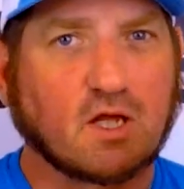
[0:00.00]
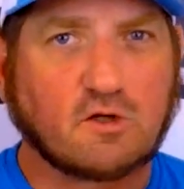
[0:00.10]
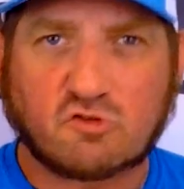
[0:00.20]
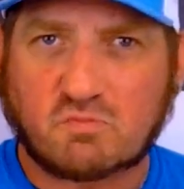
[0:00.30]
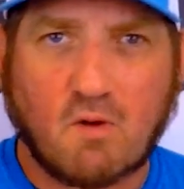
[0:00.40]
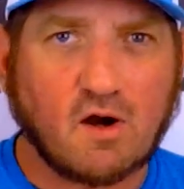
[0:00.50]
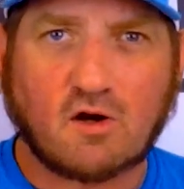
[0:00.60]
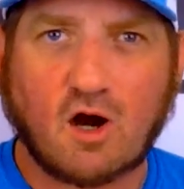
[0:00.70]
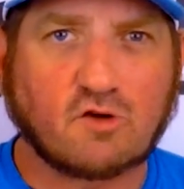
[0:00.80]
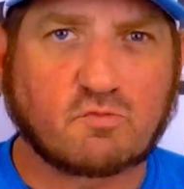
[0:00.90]
Your smart
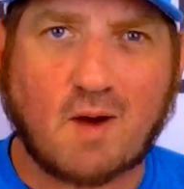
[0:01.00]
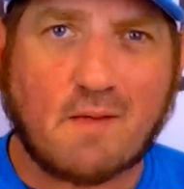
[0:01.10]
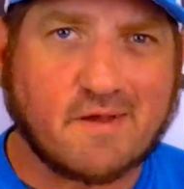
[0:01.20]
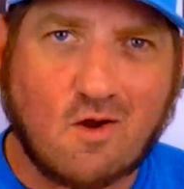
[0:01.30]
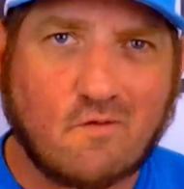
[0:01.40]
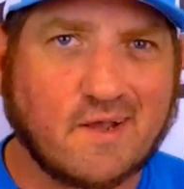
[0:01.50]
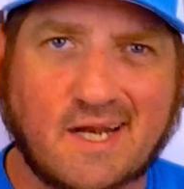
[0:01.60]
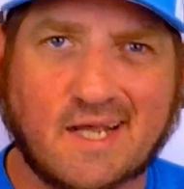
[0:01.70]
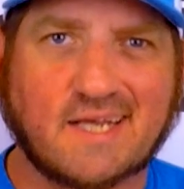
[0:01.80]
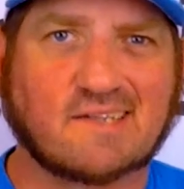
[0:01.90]
card's probably only
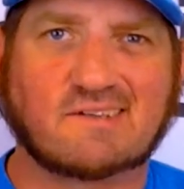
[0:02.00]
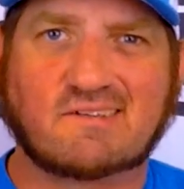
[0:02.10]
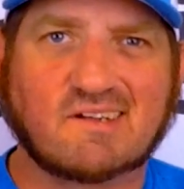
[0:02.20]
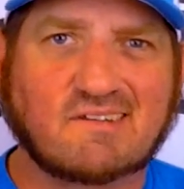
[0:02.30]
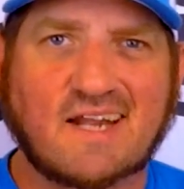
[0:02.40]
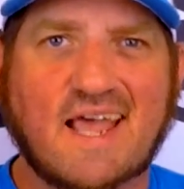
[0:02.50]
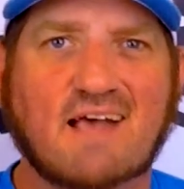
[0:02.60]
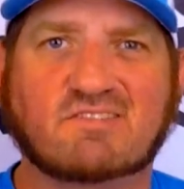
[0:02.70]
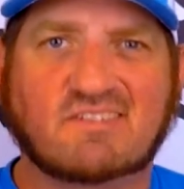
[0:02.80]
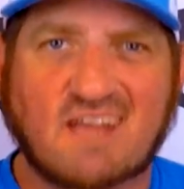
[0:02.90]
get
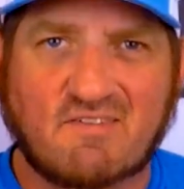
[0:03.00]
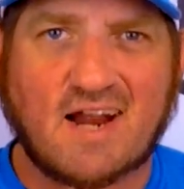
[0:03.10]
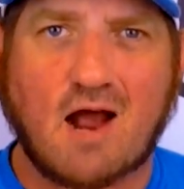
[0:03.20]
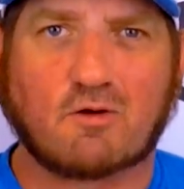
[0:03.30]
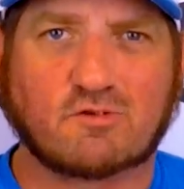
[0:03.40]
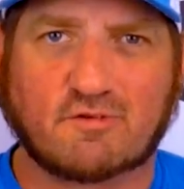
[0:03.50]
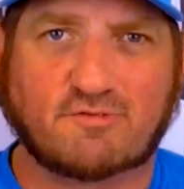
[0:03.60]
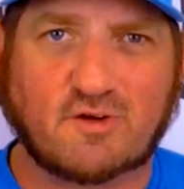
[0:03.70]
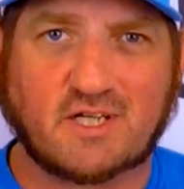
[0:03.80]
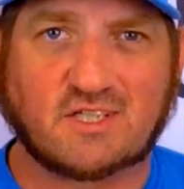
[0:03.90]
6.5, 7 hours of
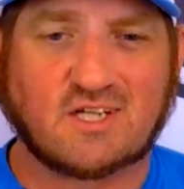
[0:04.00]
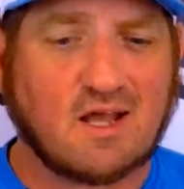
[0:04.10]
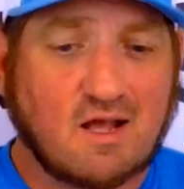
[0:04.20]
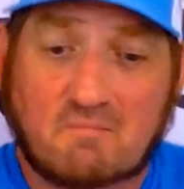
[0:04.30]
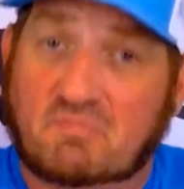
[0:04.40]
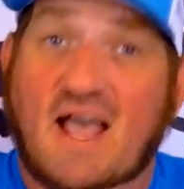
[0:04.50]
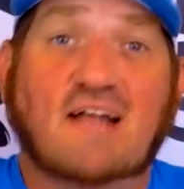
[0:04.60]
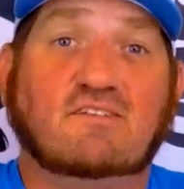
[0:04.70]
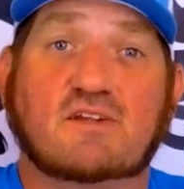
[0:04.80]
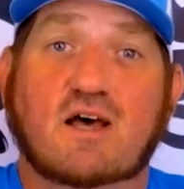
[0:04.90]
footage.
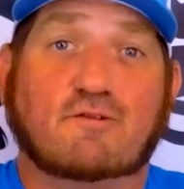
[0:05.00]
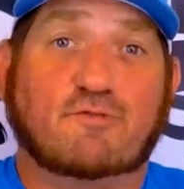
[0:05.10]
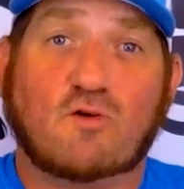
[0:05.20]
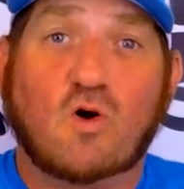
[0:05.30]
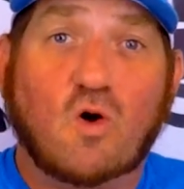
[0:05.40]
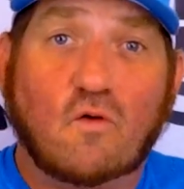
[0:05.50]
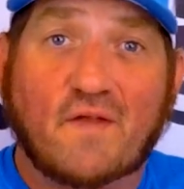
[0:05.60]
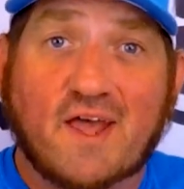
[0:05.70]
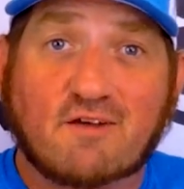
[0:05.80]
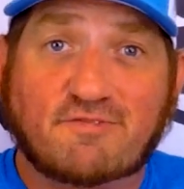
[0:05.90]
That's enough for a whole
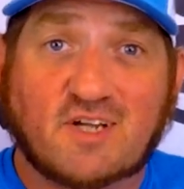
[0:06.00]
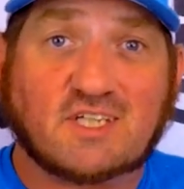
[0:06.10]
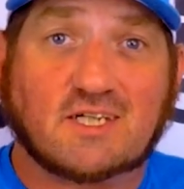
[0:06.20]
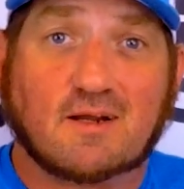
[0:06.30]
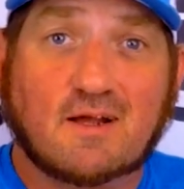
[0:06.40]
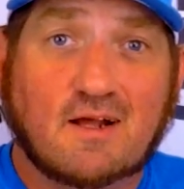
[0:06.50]
day of fishing.